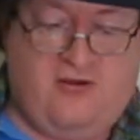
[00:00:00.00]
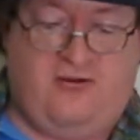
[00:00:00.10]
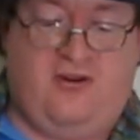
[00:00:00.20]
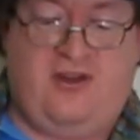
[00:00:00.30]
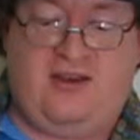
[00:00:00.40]

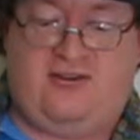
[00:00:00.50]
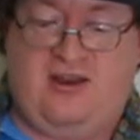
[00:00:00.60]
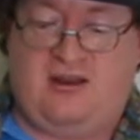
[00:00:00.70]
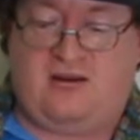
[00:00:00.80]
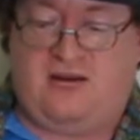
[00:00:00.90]
for this
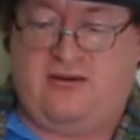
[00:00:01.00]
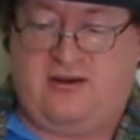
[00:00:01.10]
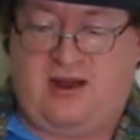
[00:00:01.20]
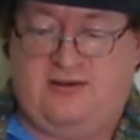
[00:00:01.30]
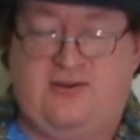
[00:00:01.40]
end,
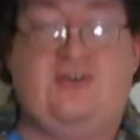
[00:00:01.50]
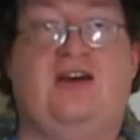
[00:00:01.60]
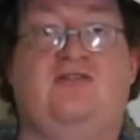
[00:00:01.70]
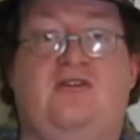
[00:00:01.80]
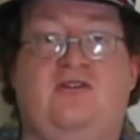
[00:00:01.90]
I
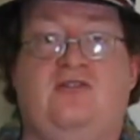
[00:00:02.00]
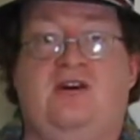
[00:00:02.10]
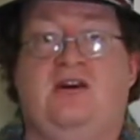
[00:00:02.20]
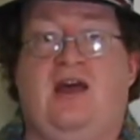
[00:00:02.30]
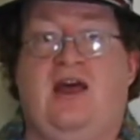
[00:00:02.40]
suggest
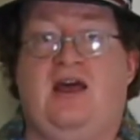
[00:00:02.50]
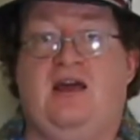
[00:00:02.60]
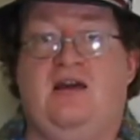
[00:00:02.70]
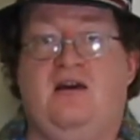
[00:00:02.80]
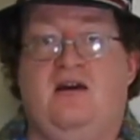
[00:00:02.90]
using
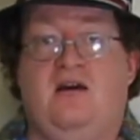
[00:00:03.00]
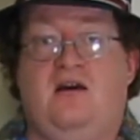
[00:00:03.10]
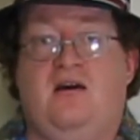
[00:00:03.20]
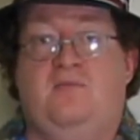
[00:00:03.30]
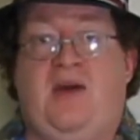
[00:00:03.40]
a
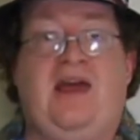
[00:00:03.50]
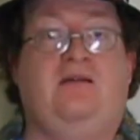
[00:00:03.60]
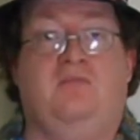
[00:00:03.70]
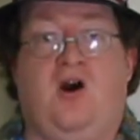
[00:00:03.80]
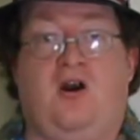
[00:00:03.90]

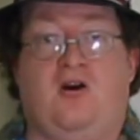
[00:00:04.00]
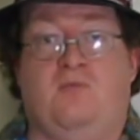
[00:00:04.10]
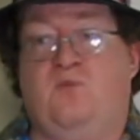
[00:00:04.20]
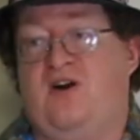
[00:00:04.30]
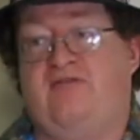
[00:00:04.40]
paint marker,
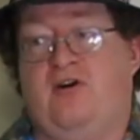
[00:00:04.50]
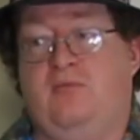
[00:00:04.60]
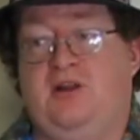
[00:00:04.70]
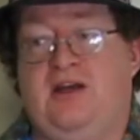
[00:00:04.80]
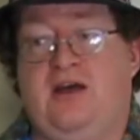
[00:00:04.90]

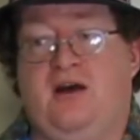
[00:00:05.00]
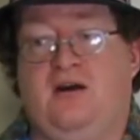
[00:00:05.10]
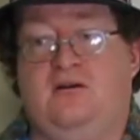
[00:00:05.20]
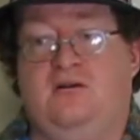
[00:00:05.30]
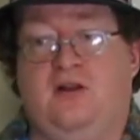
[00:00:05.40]
preferably
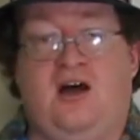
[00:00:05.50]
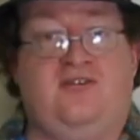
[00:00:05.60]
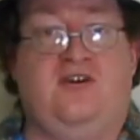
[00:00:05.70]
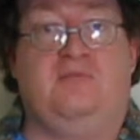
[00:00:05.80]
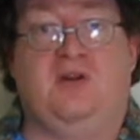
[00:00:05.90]
a
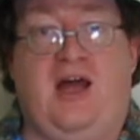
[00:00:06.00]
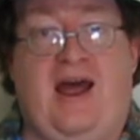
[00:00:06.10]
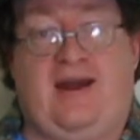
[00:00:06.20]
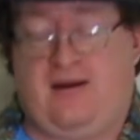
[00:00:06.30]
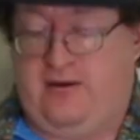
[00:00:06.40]
glossy
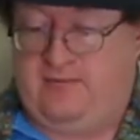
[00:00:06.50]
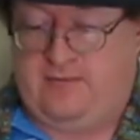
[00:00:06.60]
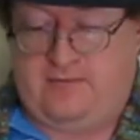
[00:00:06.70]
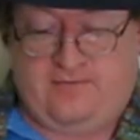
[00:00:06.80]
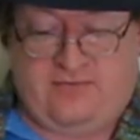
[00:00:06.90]
black.
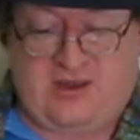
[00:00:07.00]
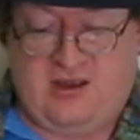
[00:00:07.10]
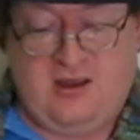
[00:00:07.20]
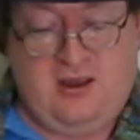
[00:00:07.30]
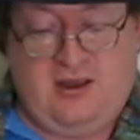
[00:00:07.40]

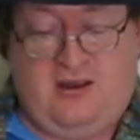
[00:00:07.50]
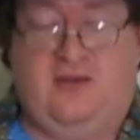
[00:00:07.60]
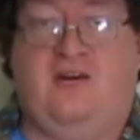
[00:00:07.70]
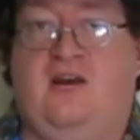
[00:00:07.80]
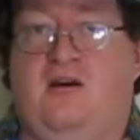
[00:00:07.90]

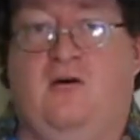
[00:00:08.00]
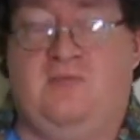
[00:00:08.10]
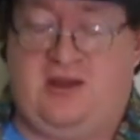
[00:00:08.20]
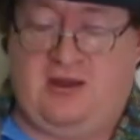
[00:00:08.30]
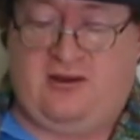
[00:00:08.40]

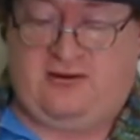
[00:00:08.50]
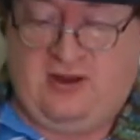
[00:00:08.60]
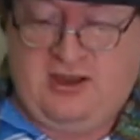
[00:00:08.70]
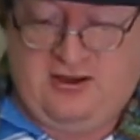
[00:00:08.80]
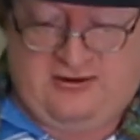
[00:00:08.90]

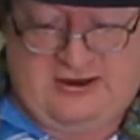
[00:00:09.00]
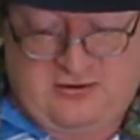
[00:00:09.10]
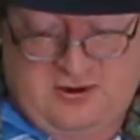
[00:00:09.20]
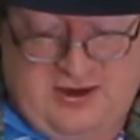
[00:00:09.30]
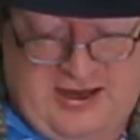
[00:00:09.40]
Because since
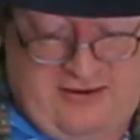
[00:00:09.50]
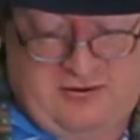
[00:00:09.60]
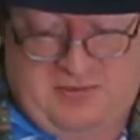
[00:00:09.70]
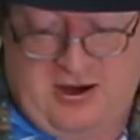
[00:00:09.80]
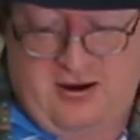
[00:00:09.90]
we're going to
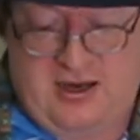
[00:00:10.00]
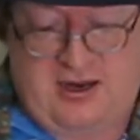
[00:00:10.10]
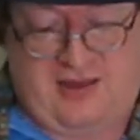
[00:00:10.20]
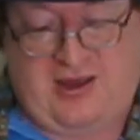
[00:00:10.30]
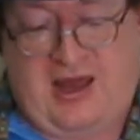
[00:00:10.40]
have the period
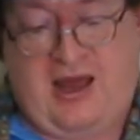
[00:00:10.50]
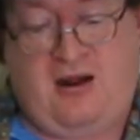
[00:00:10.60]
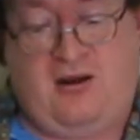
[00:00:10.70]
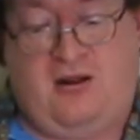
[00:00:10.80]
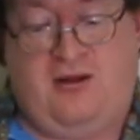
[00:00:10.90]
and the
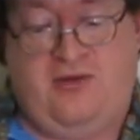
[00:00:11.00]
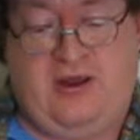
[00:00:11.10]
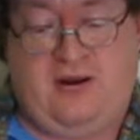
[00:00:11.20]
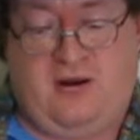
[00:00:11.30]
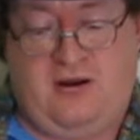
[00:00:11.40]
handle
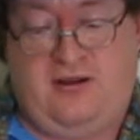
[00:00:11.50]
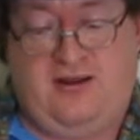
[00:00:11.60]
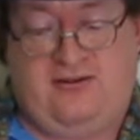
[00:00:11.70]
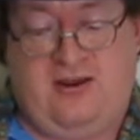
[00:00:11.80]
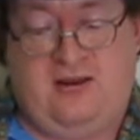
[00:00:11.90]
on
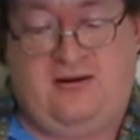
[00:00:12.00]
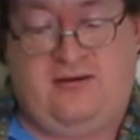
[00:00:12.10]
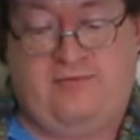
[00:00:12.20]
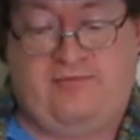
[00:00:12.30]
this end,